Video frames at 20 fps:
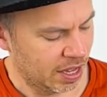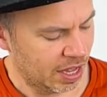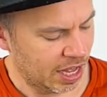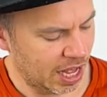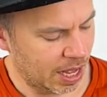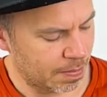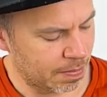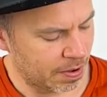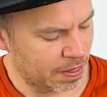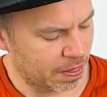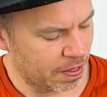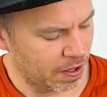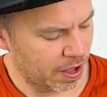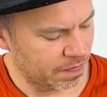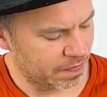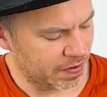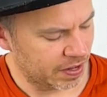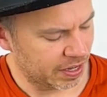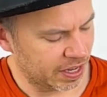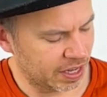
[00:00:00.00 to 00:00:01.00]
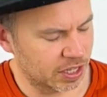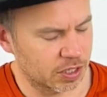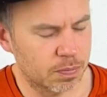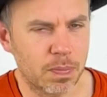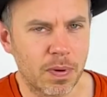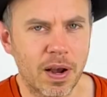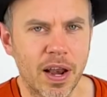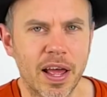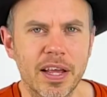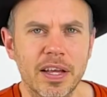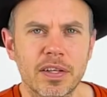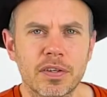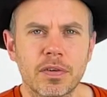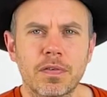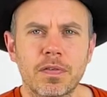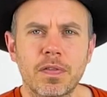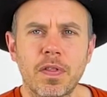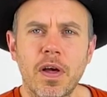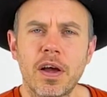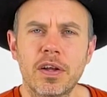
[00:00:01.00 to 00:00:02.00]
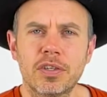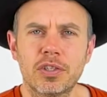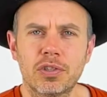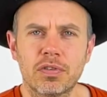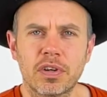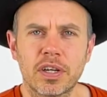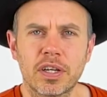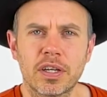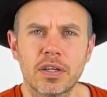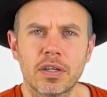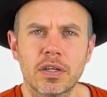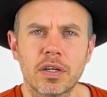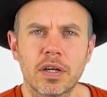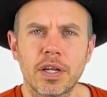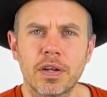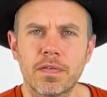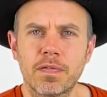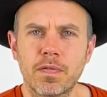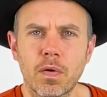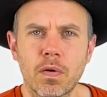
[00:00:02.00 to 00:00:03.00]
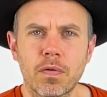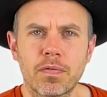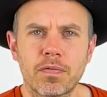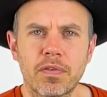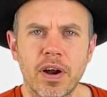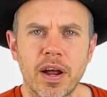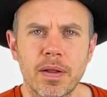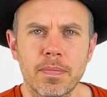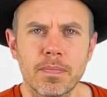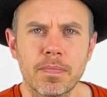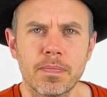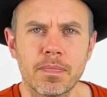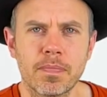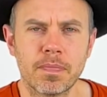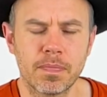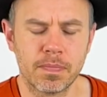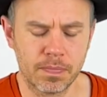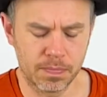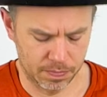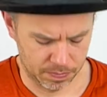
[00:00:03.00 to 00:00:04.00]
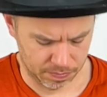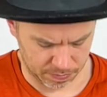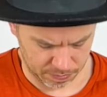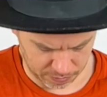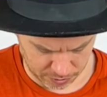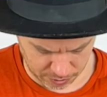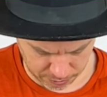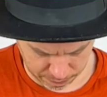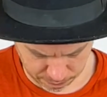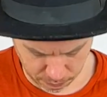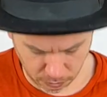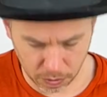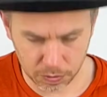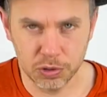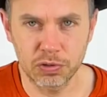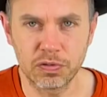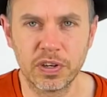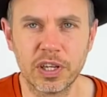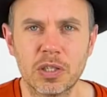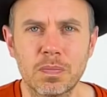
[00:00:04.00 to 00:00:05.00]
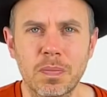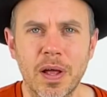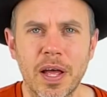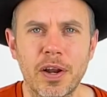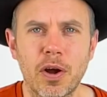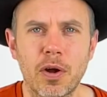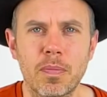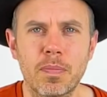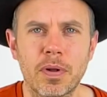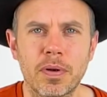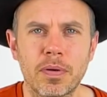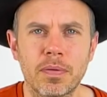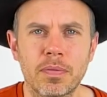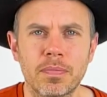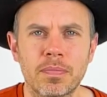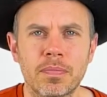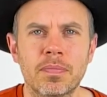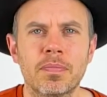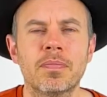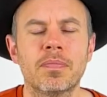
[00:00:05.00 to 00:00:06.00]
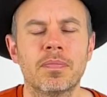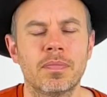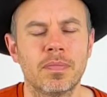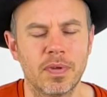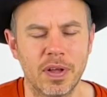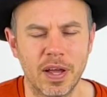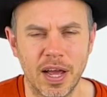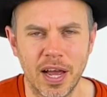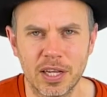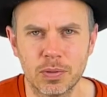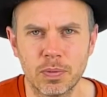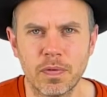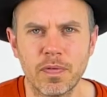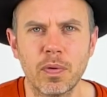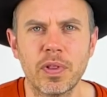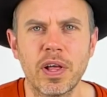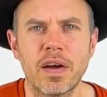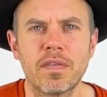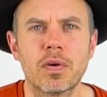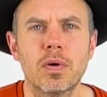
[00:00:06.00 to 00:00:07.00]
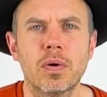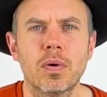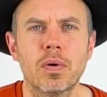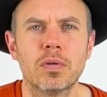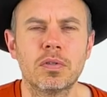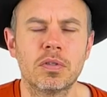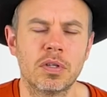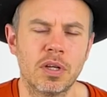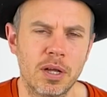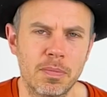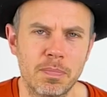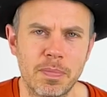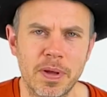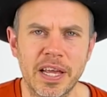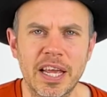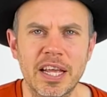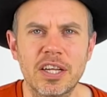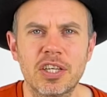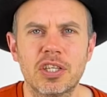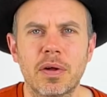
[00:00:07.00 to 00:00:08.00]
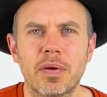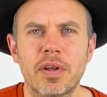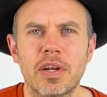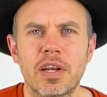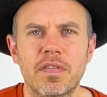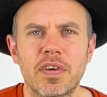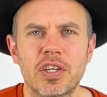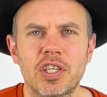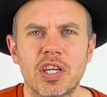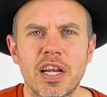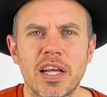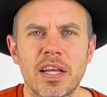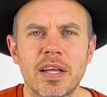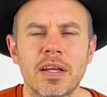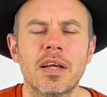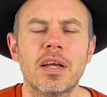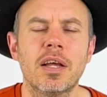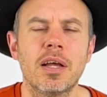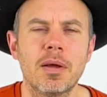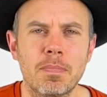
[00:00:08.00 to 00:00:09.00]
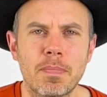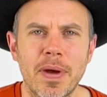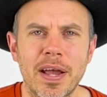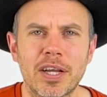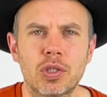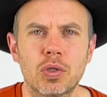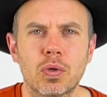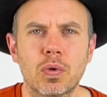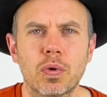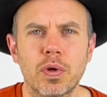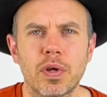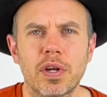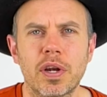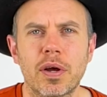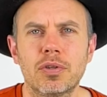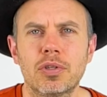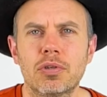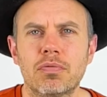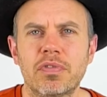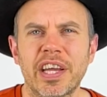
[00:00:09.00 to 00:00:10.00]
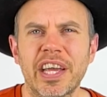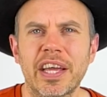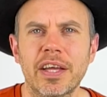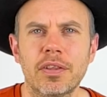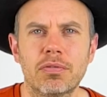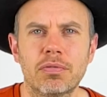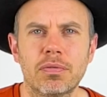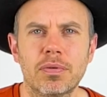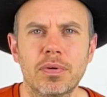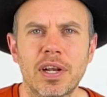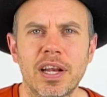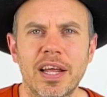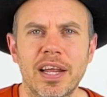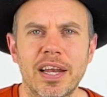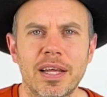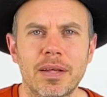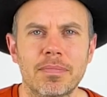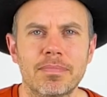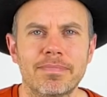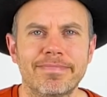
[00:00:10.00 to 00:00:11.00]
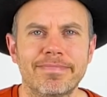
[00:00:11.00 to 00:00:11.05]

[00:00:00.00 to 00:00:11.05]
And my third finger is playing on the 3rd string on the 4th fret. The 4th string is played open. As with all the other chords, pick each note individually, make sure all your notes are ringing through clearly.